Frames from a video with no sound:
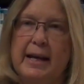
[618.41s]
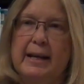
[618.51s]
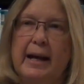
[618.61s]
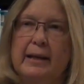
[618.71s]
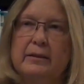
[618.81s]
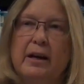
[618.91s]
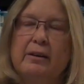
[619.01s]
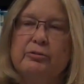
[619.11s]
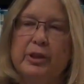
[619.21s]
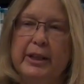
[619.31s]
I
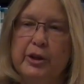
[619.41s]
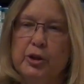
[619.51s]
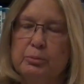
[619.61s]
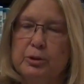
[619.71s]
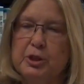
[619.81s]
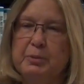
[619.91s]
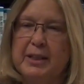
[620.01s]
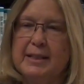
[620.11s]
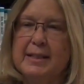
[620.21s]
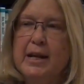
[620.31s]
love reading her books
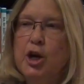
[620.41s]
because